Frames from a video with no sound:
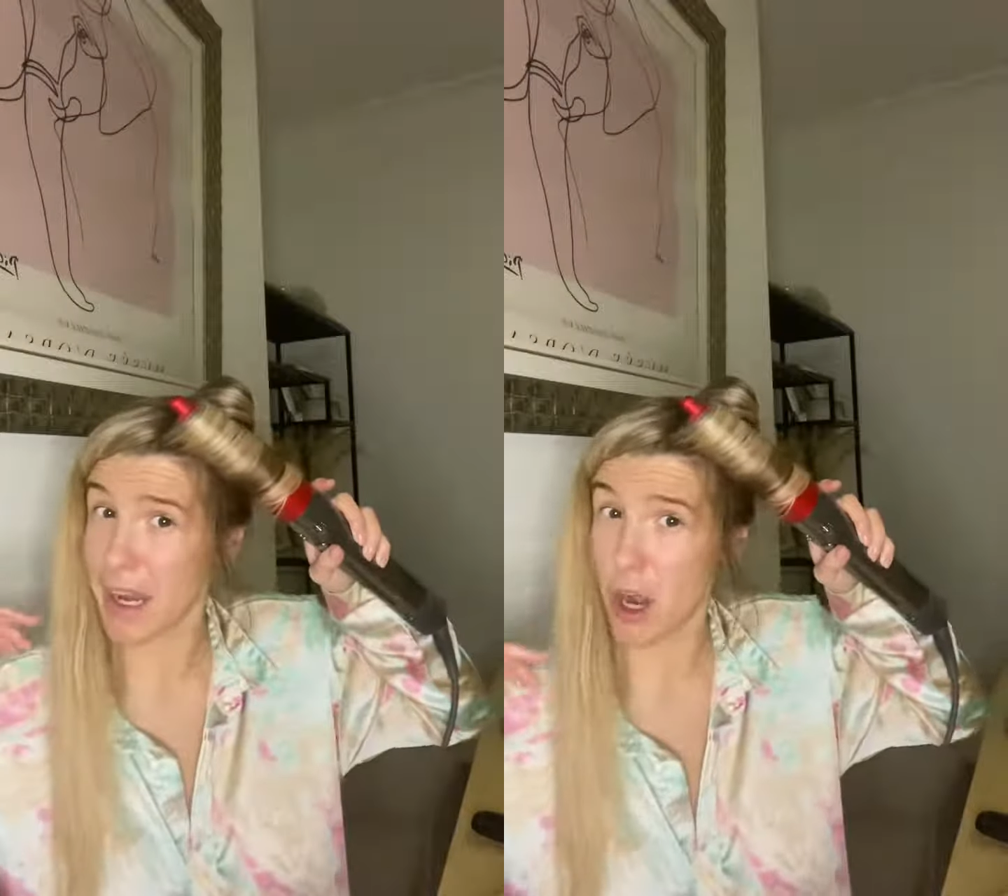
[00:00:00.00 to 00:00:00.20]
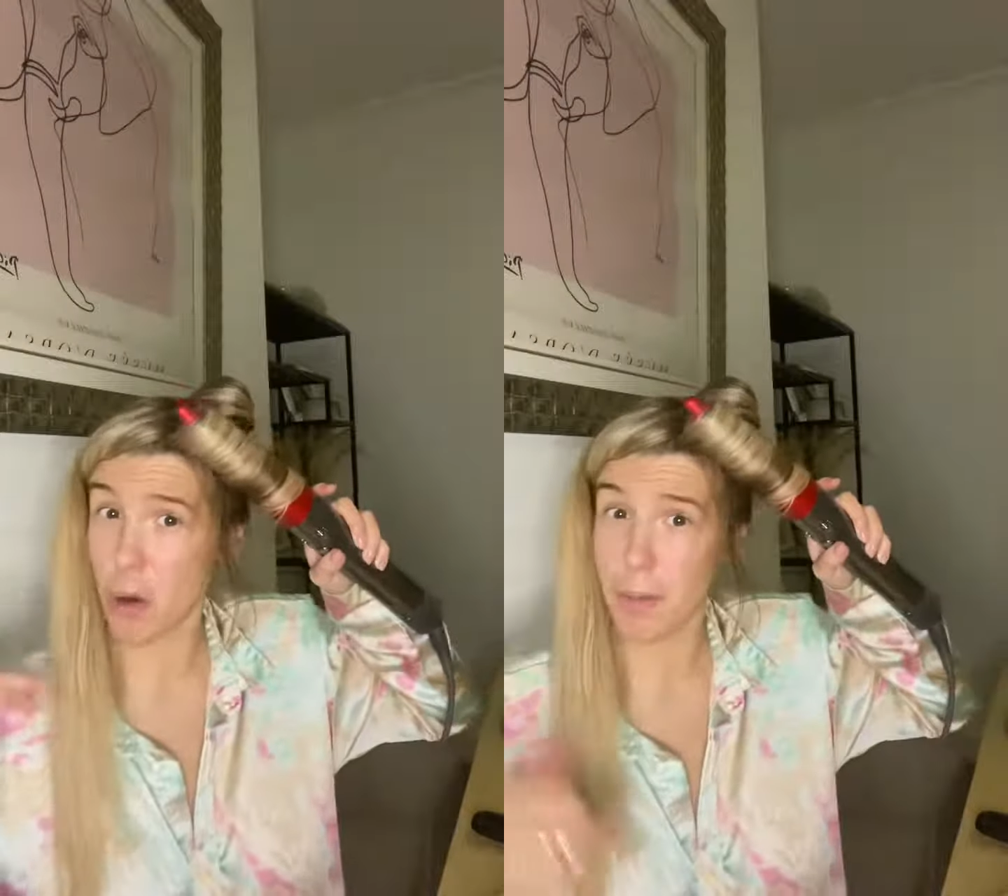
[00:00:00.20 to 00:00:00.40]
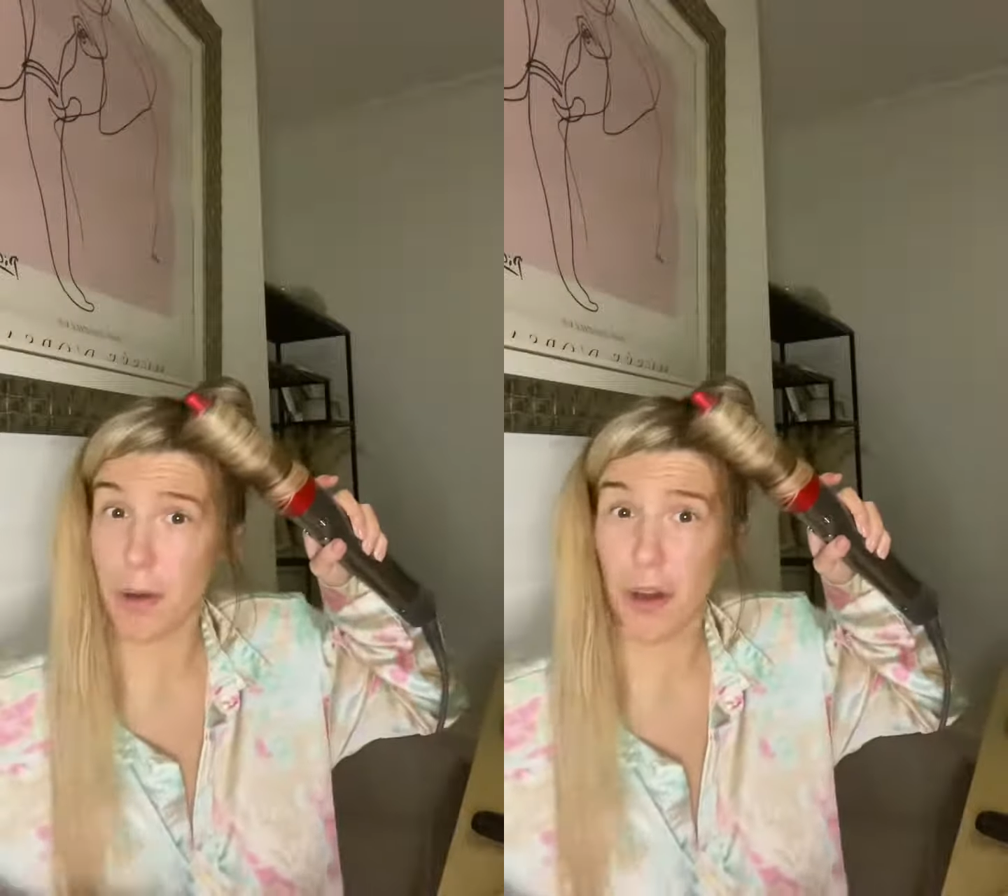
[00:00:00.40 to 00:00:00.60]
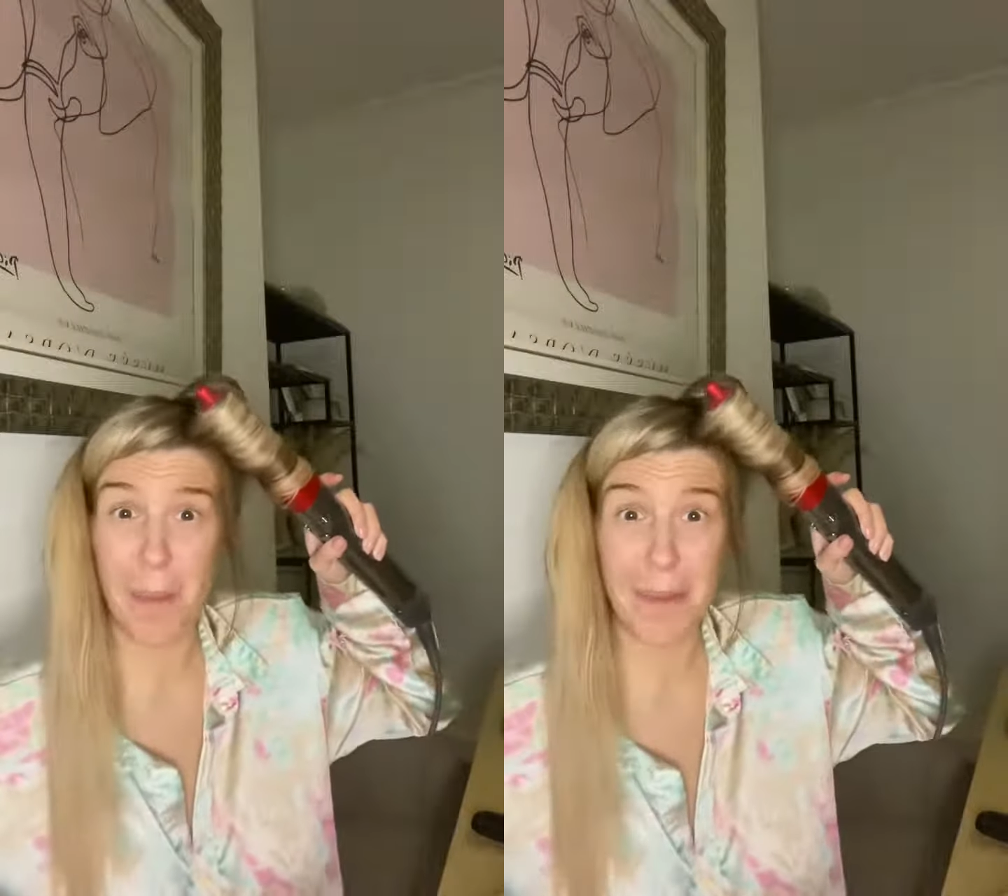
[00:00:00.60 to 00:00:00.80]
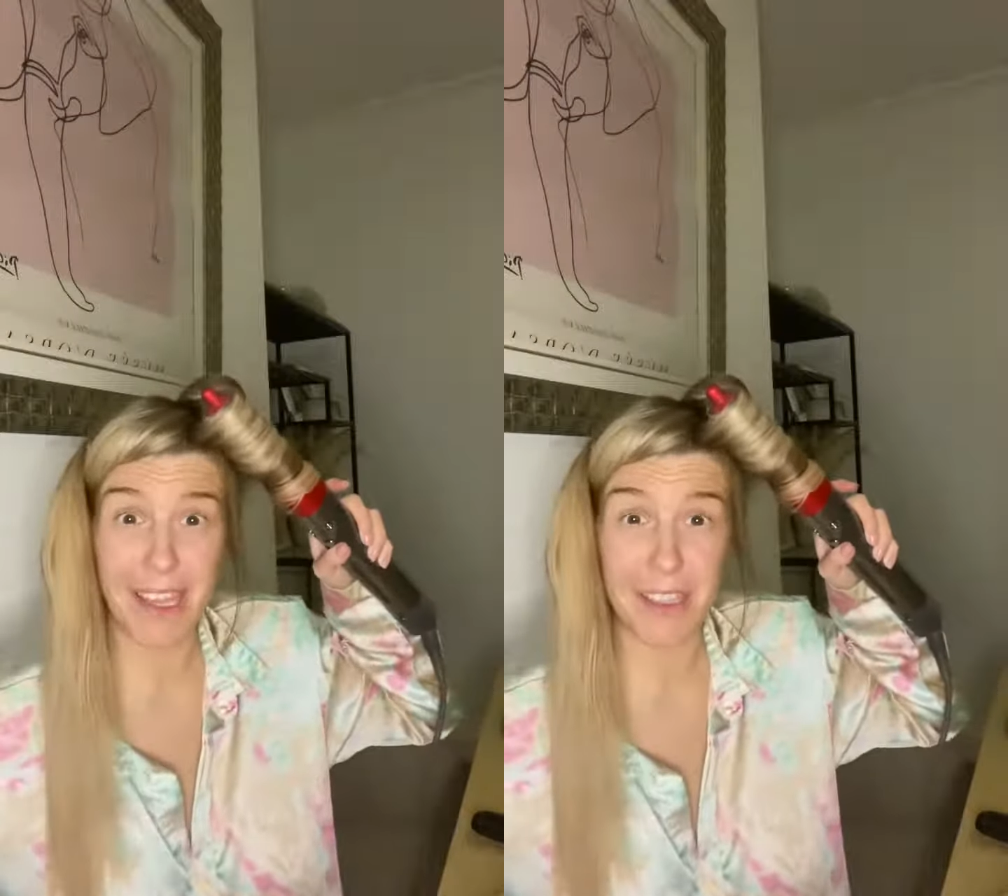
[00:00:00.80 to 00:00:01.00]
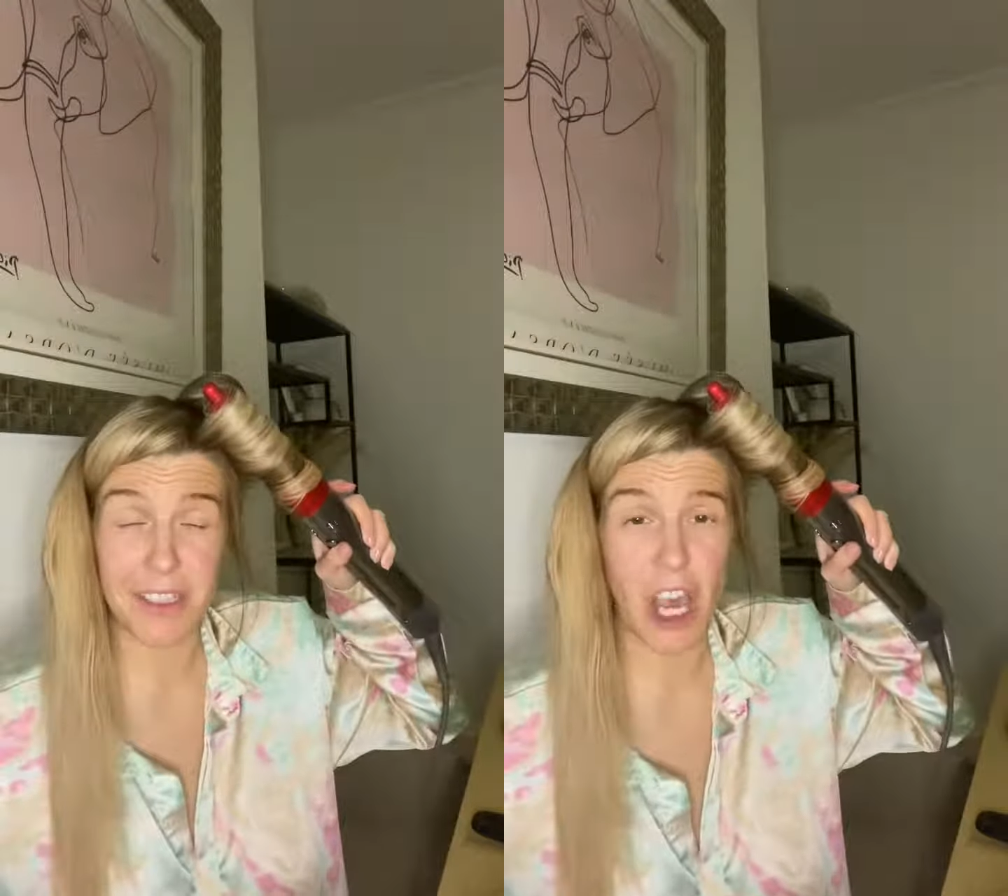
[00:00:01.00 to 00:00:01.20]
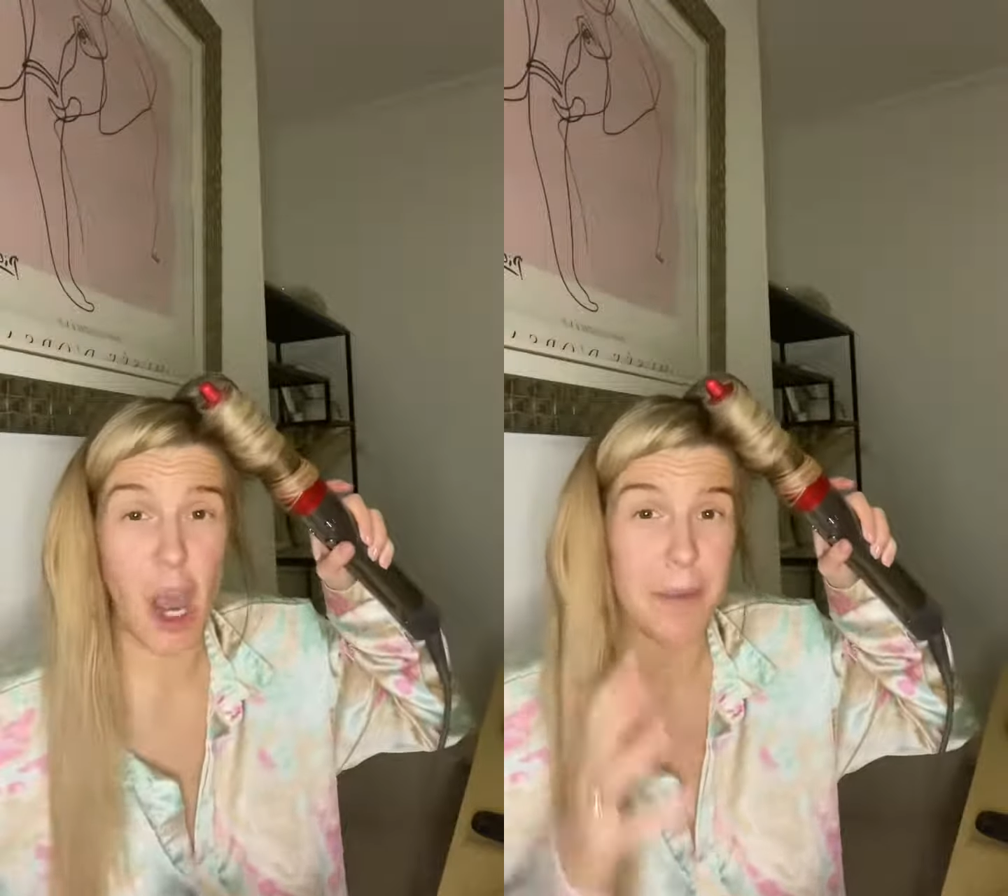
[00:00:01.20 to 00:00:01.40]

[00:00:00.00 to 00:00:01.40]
Naomi to pin the top.